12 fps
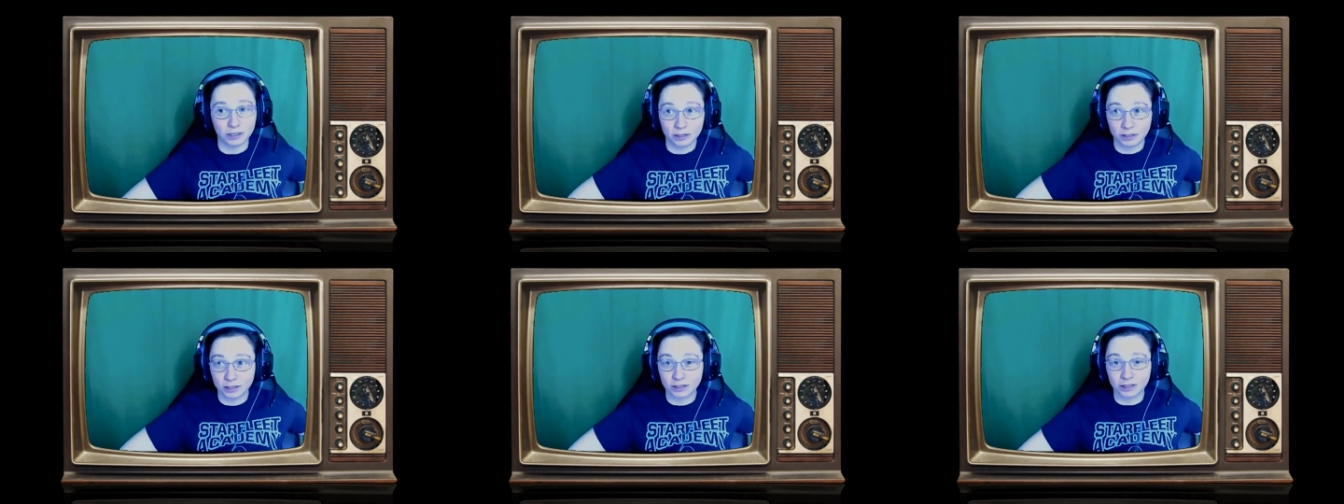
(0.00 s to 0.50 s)

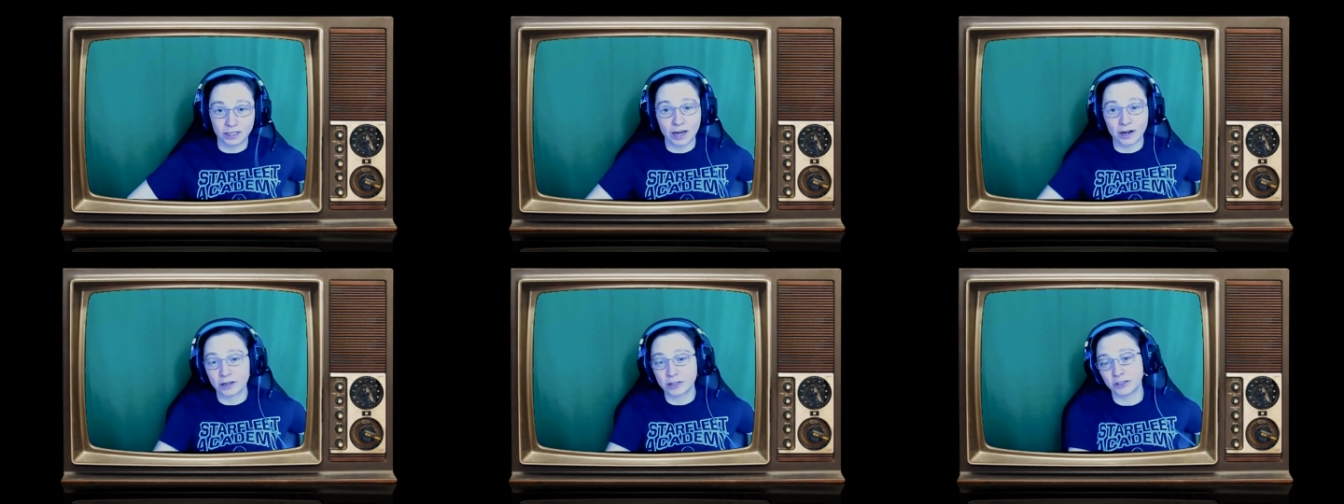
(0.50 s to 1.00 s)
The
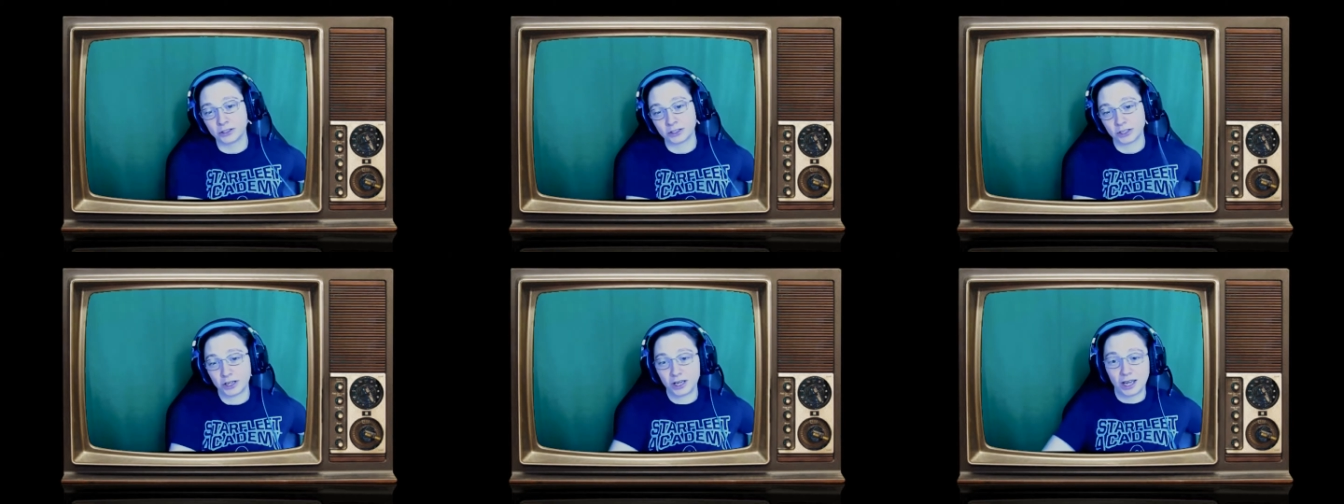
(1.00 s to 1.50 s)
characters
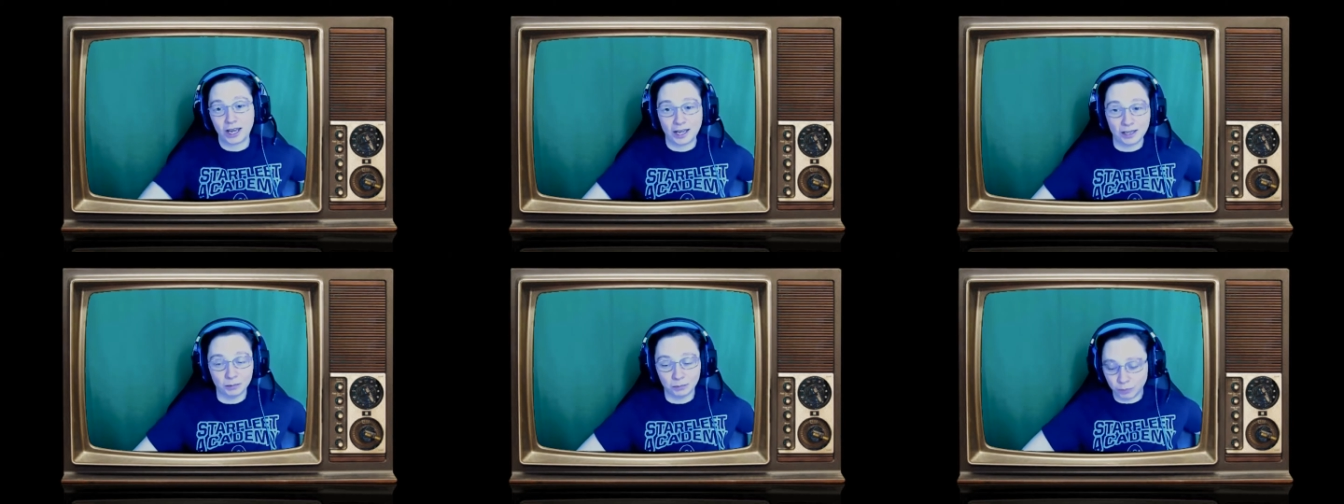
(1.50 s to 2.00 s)
in
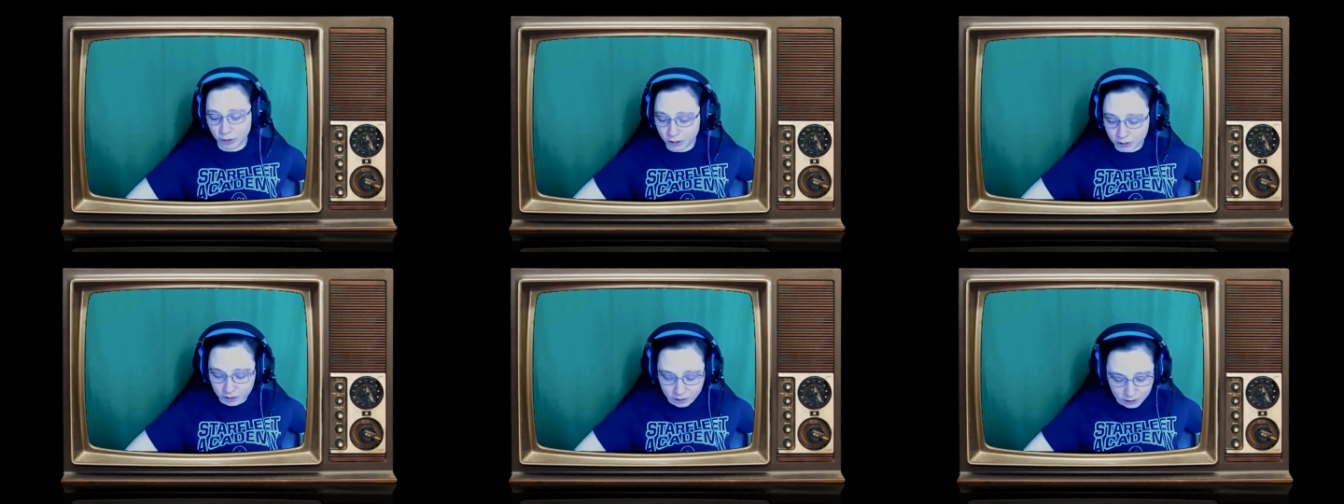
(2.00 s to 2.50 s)
the
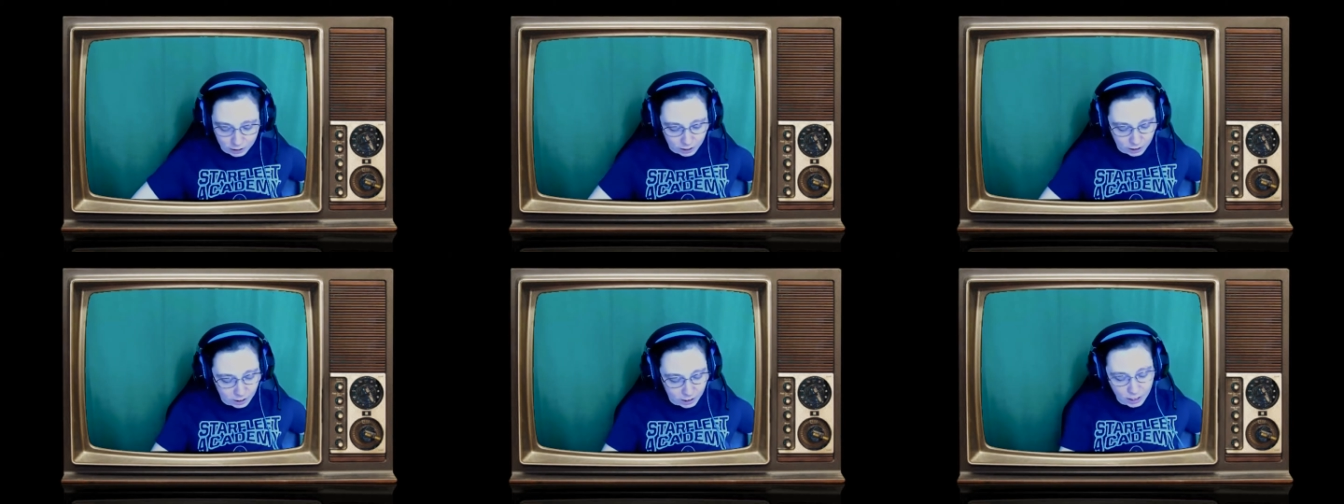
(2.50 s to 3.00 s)
books
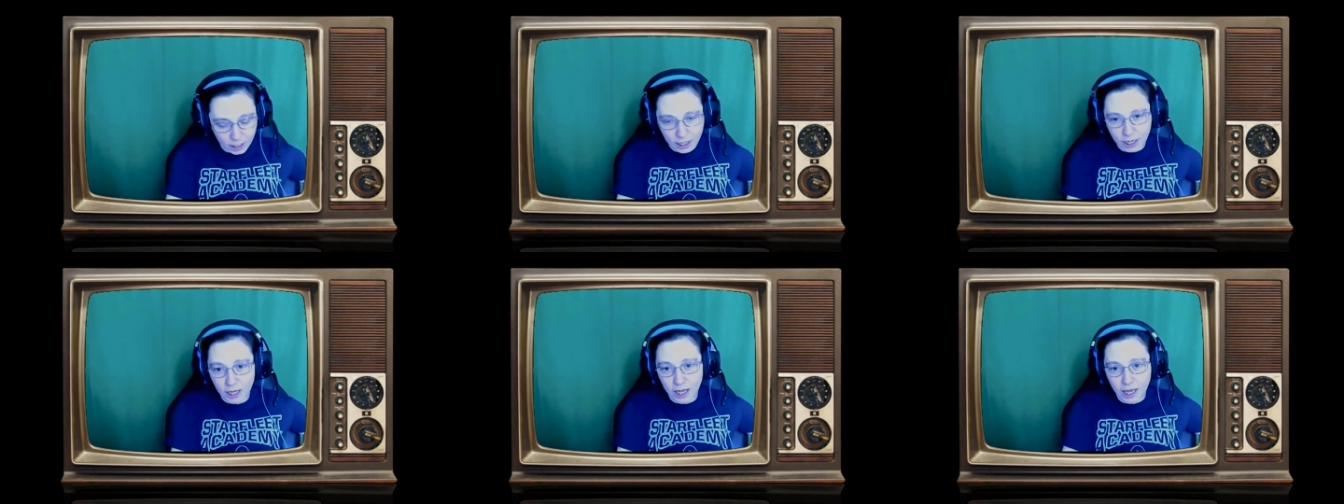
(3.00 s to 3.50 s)

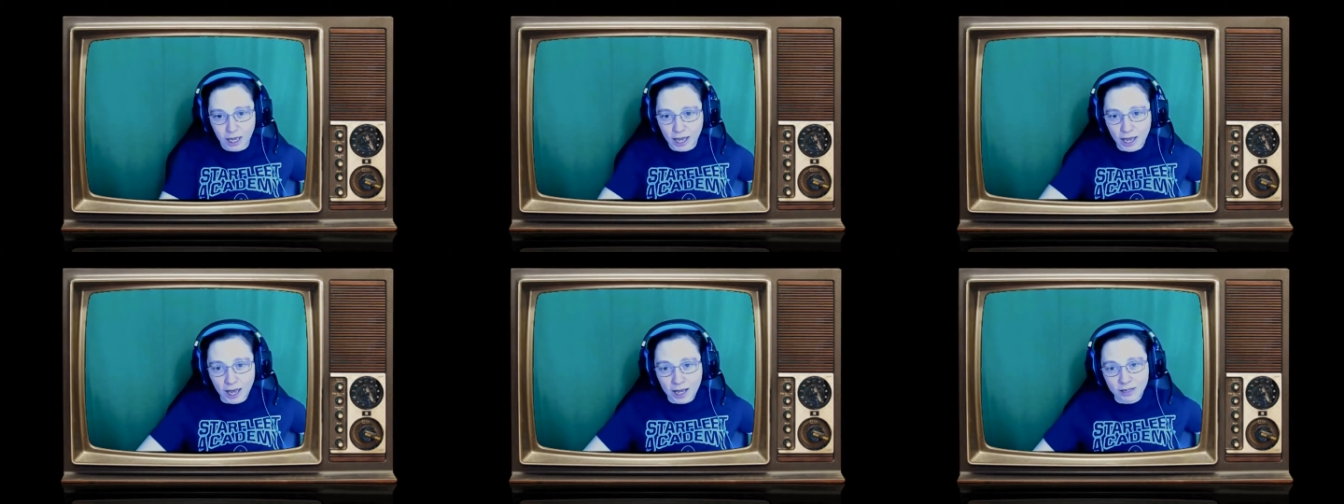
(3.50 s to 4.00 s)

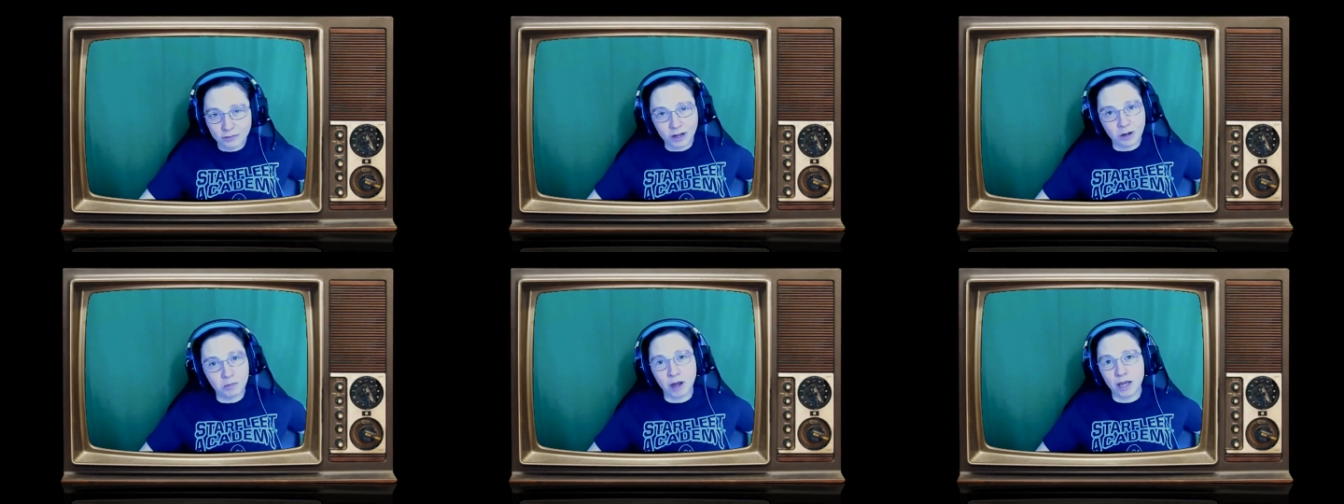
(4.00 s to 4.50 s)
have a
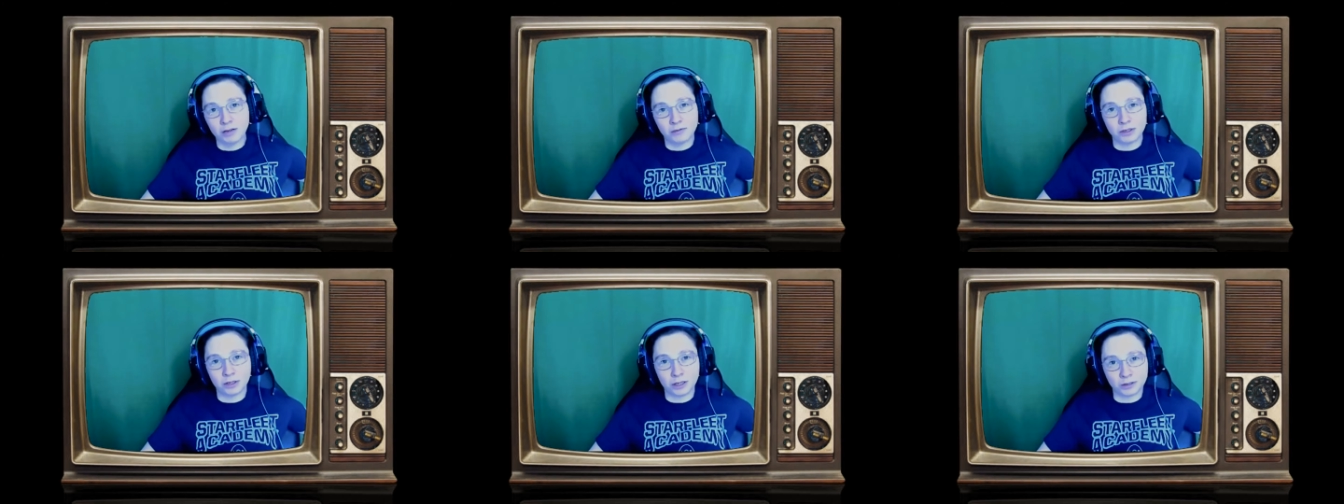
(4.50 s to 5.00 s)
mind of
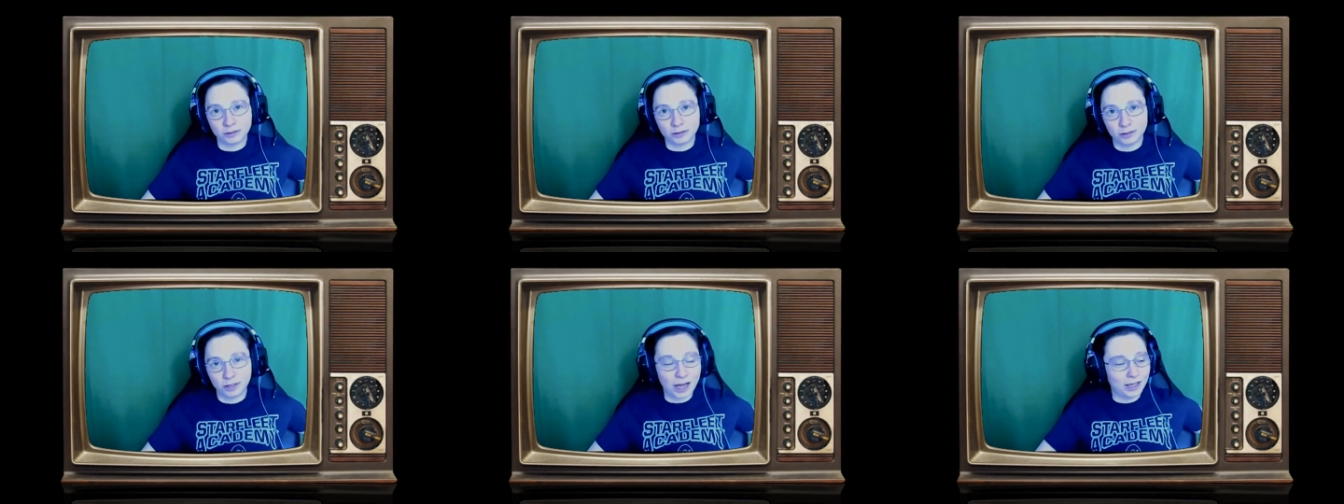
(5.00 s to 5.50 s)
their own.
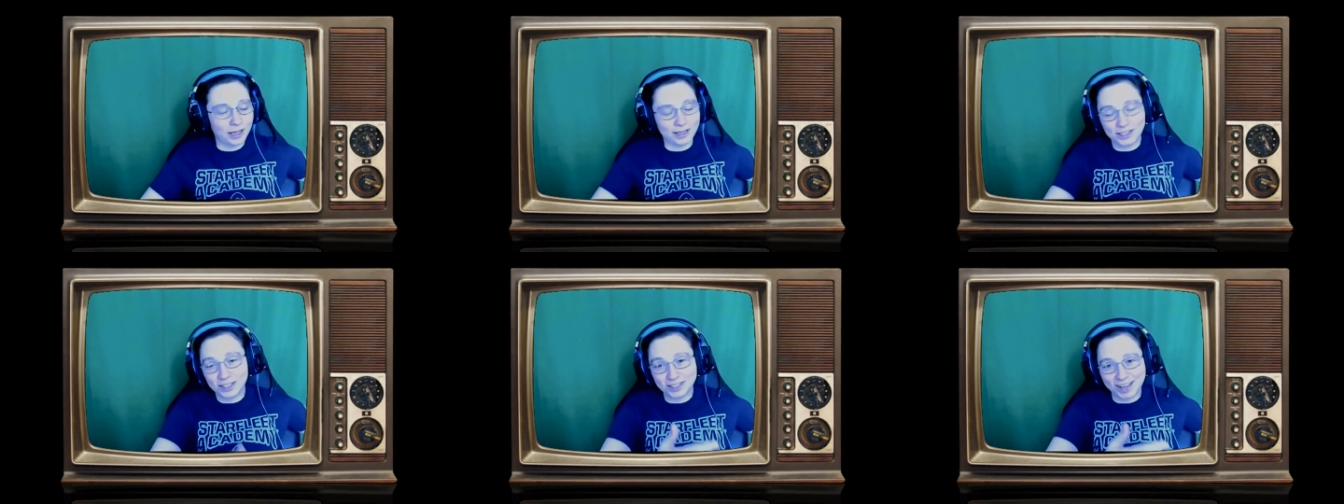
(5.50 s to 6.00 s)
I
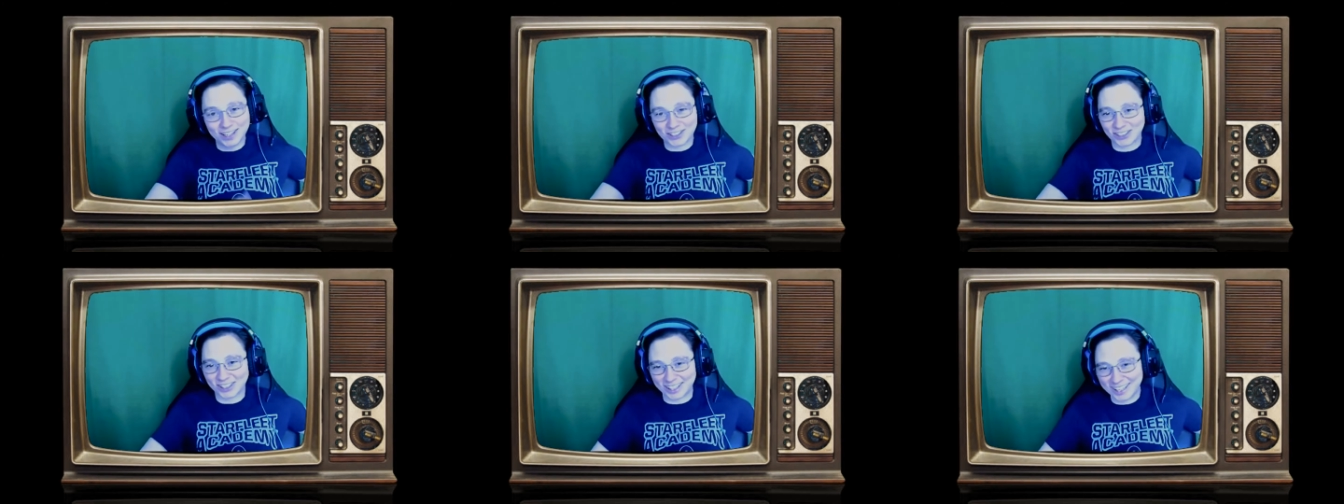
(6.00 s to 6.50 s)
just
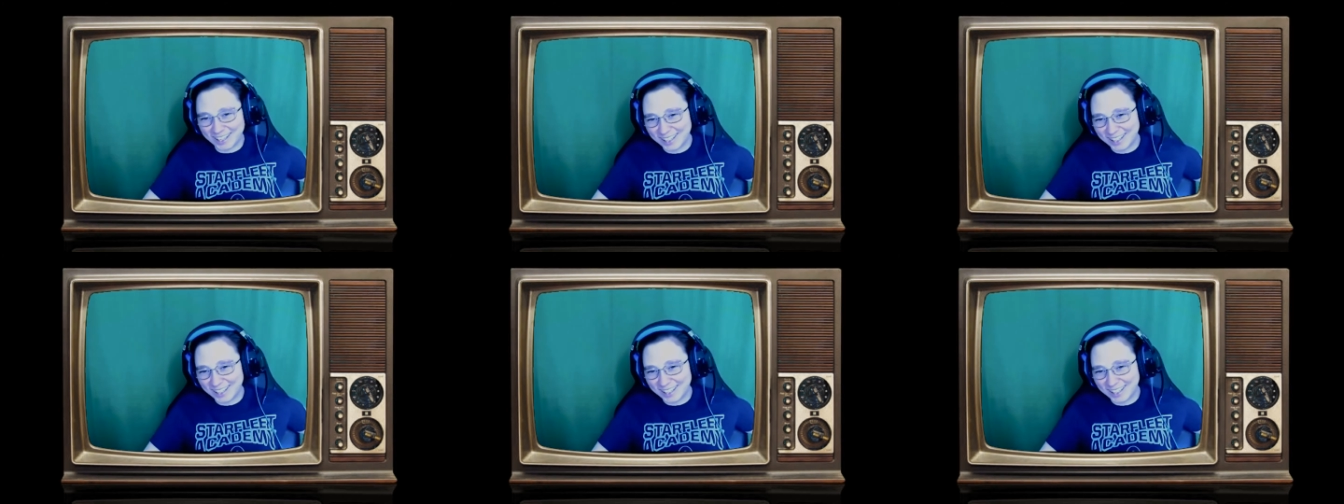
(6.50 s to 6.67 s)
actually